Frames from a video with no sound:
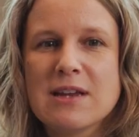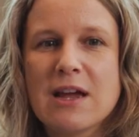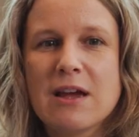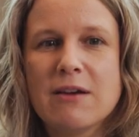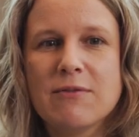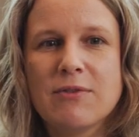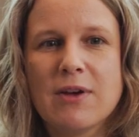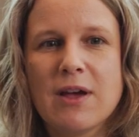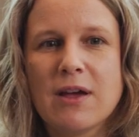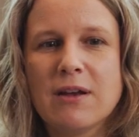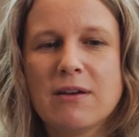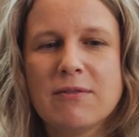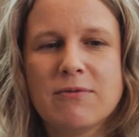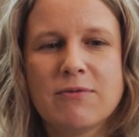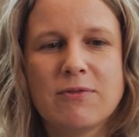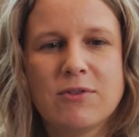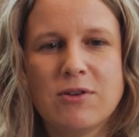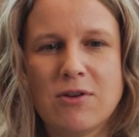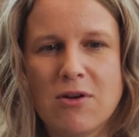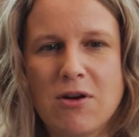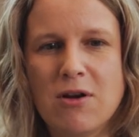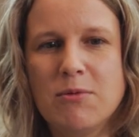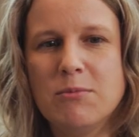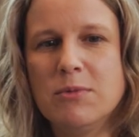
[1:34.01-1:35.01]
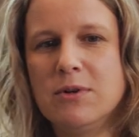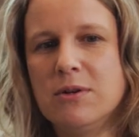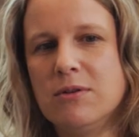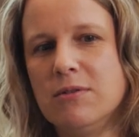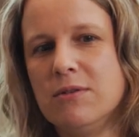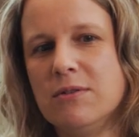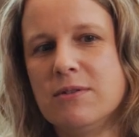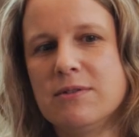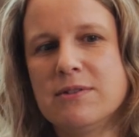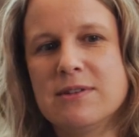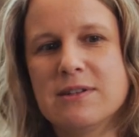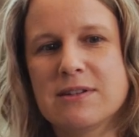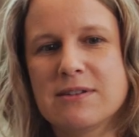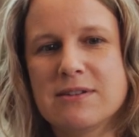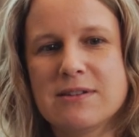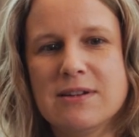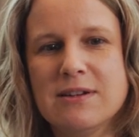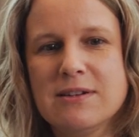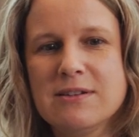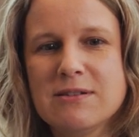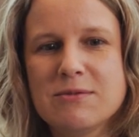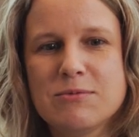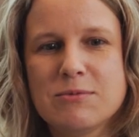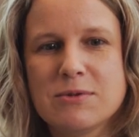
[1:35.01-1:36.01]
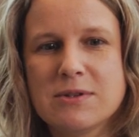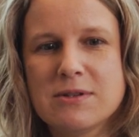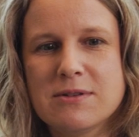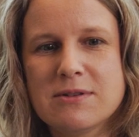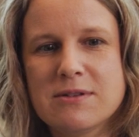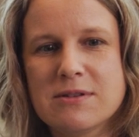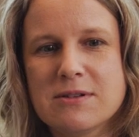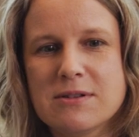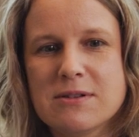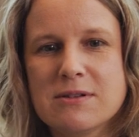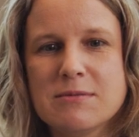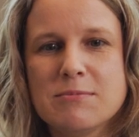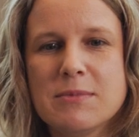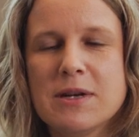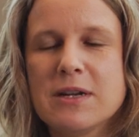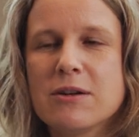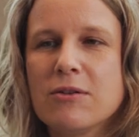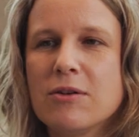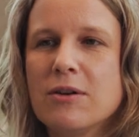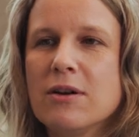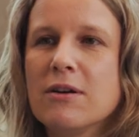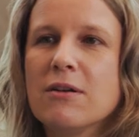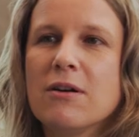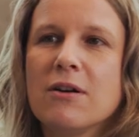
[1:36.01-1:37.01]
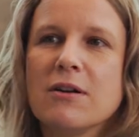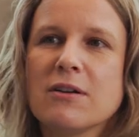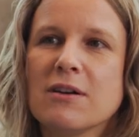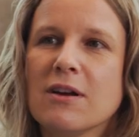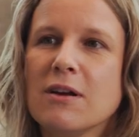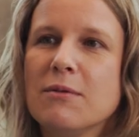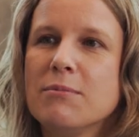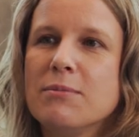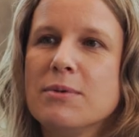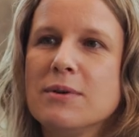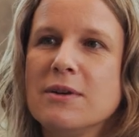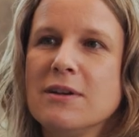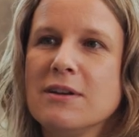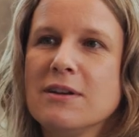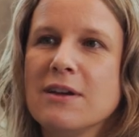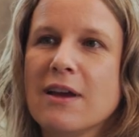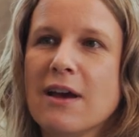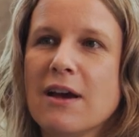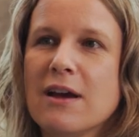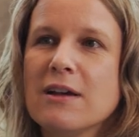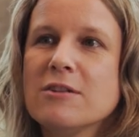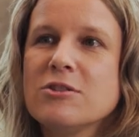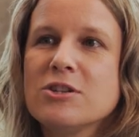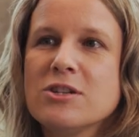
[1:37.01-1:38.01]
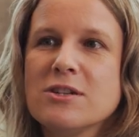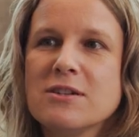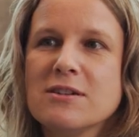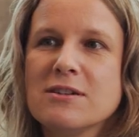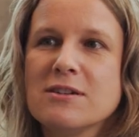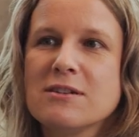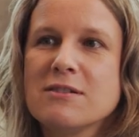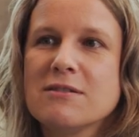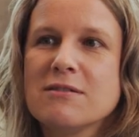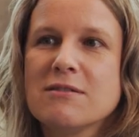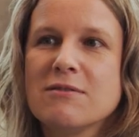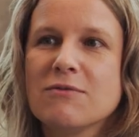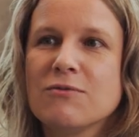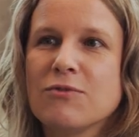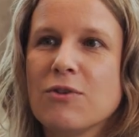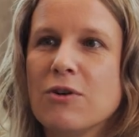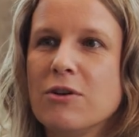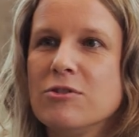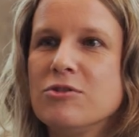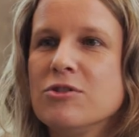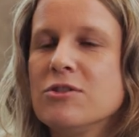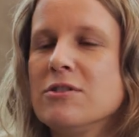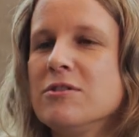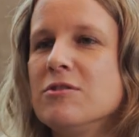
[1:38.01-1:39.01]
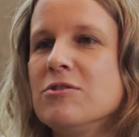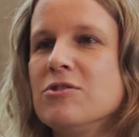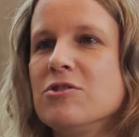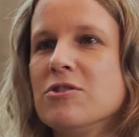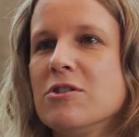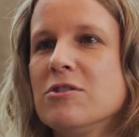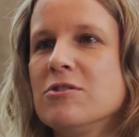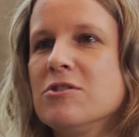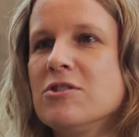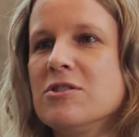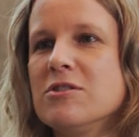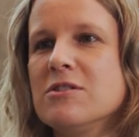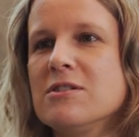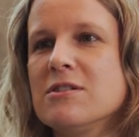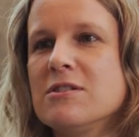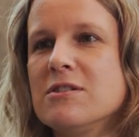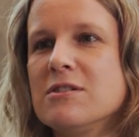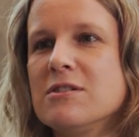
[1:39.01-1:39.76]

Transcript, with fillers: I've had phenomenal success with uh, my credit card company catching fraudulent charges